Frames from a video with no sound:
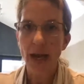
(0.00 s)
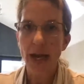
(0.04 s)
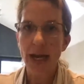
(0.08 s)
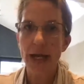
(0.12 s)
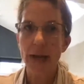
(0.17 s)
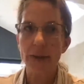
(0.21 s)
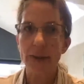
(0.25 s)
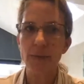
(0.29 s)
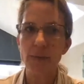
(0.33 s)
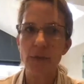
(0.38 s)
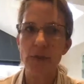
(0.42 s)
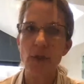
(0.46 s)

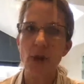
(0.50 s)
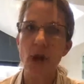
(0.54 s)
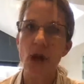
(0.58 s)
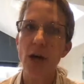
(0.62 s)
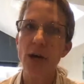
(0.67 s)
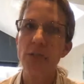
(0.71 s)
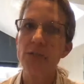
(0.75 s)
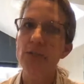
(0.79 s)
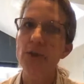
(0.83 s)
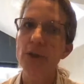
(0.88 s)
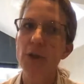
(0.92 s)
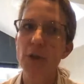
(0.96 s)
So
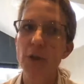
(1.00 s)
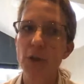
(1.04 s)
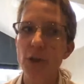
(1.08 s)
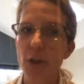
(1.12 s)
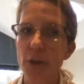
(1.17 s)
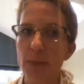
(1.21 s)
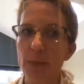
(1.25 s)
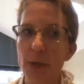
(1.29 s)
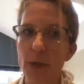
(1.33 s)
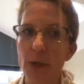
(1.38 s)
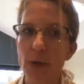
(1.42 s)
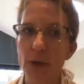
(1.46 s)
after a
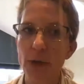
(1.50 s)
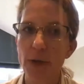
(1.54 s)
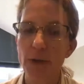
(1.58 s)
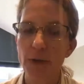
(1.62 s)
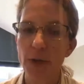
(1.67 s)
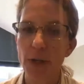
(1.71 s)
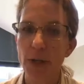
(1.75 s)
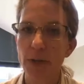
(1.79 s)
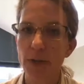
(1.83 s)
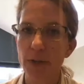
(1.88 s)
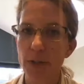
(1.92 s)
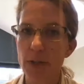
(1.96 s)
period of
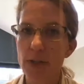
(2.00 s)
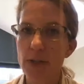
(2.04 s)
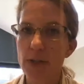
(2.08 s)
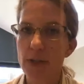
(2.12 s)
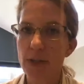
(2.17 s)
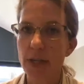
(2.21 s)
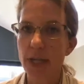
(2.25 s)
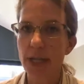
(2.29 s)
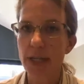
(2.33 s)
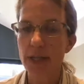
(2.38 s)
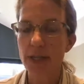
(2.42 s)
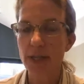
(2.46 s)
illness,
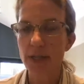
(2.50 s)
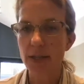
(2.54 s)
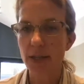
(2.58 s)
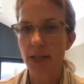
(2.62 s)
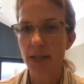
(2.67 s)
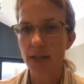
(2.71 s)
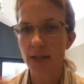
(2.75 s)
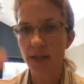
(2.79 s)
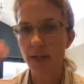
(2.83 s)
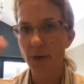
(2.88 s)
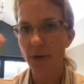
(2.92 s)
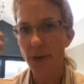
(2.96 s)

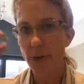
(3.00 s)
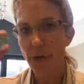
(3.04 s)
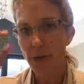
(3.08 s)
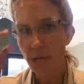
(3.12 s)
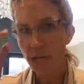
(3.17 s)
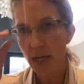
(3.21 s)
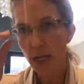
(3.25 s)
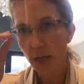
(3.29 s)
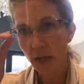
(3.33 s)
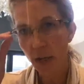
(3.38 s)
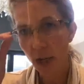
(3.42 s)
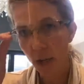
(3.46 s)
it's
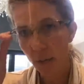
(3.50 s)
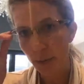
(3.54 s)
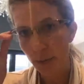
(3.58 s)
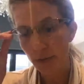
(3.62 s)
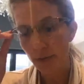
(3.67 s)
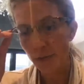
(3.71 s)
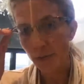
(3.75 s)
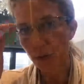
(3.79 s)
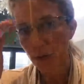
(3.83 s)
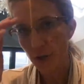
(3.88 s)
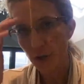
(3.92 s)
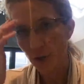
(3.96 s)
very common
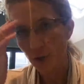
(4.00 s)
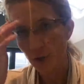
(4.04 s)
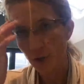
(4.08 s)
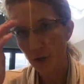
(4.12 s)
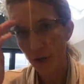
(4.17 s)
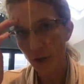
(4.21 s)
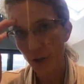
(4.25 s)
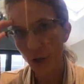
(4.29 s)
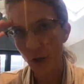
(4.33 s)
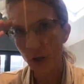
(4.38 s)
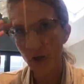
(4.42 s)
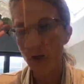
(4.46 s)
for children to
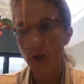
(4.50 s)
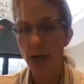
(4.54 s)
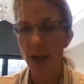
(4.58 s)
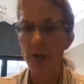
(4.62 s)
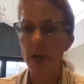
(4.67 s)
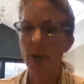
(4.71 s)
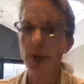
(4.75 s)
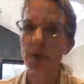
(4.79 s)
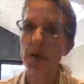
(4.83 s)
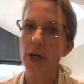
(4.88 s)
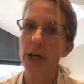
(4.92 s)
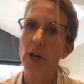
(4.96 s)
go
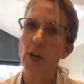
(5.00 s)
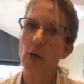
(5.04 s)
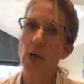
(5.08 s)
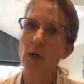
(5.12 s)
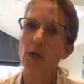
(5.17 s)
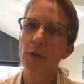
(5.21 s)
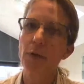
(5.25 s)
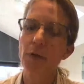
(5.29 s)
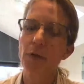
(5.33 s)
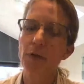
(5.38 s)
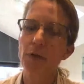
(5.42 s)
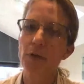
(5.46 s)
temporarily off
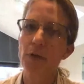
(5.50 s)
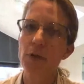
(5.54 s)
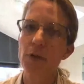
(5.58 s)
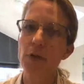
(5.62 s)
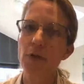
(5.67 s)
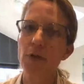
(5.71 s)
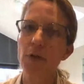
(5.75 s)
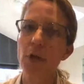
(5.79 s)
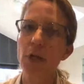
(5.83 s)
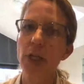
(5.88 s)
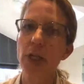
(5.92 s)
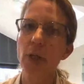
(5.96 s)
their foods
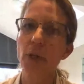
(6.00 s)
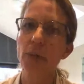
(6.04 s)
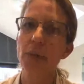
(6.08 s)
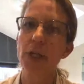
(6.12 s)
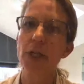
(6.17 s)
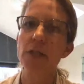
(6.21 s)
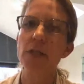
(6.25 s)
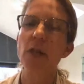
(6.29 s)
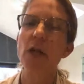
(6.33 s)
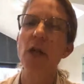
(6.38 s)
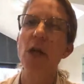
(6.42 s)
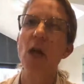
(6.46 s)
for a little
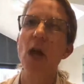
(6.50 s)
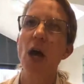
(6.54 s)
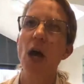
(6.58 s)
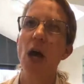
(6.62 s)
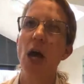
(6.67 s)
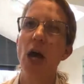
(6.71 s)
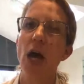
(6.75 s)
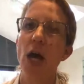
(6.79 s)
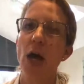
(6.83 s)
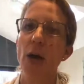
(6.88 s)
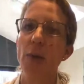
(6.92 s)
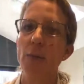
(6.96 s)
bit,
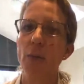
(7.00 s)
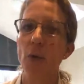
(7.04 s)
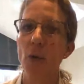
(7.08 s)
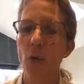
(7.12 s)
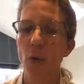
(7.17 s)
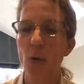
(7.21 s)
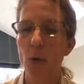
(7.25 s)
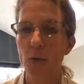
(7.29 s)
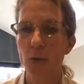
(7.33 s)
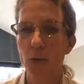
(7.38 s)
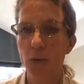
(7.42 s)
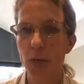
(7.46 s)

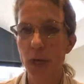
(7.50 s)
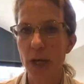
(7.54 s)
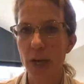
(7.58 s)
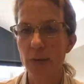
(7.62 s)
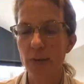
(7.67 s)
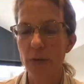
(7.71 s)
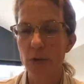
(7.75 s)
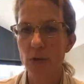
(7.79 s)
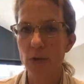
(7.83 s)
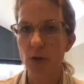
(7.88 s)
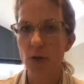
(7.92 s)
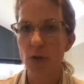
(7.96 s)
or for them
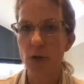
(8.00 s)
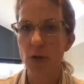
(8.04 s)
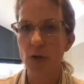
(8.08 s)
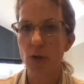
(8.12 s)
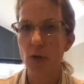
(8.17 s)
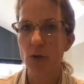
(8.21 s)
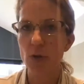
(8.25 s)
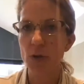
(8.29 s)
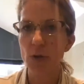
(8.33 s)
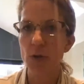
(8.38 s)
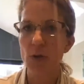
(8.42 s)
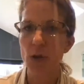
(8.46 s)

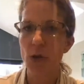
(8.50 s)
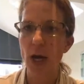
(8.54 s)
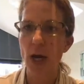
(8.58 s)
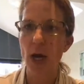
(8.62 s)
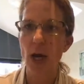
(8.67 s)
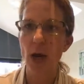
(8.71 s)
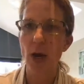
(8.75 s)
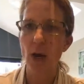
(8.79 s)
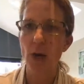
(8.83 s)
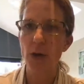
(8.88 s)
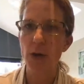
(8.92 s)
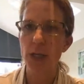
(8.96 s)
to
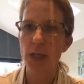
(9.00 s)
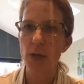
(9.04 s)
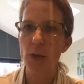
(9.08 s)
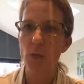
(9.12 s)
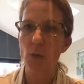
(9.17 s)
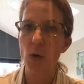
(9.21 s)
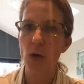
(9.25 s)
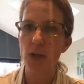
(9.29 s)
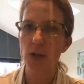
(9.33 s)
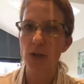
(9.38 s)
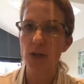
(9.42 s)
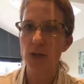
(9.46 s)
only
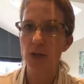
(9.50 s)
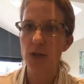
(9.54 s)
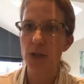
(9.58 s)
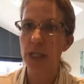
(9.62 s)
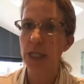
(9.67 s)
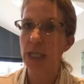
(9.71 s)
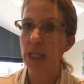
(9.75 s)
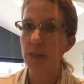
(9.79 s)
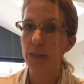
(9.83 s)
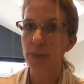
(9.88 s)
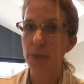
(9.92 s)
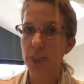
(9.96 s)
want to
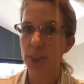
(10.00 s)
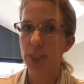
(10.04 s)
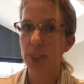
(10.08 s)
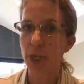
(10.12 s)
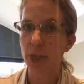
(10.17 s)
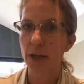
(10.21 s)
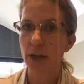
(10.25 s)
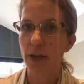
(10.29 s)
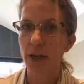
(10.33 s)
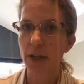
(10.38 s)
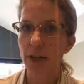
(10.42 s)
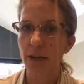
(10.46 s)
eat
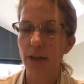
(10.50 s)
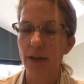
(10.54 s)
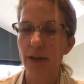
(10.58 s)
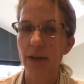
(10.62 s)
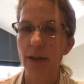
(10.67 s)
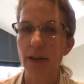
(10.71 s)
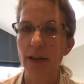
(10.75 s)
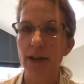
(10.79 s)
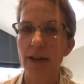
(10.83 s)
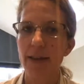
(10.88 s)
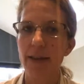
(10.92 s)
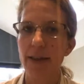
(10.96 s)
particular
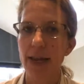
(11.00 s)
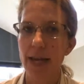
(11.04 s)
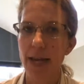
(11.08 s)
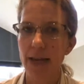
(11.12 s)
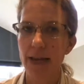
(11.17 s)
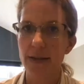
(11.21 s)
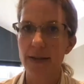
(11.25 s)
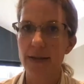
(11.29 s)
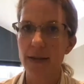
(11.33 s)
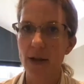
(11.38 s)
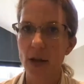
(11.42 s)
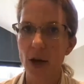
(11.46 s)

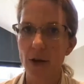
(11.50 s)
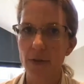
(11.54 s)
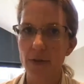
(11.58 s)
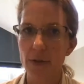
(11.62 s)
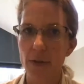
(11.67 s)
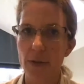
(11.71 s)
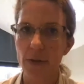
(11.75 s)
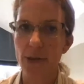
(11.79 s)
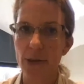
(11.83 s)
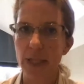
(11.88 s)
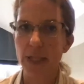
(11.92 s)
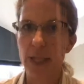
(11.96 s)
things after
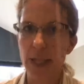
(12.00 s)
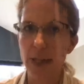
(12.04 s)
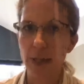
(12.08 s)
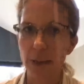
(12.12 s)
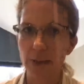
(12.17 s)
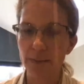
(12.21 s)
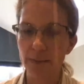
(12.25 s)
being ill.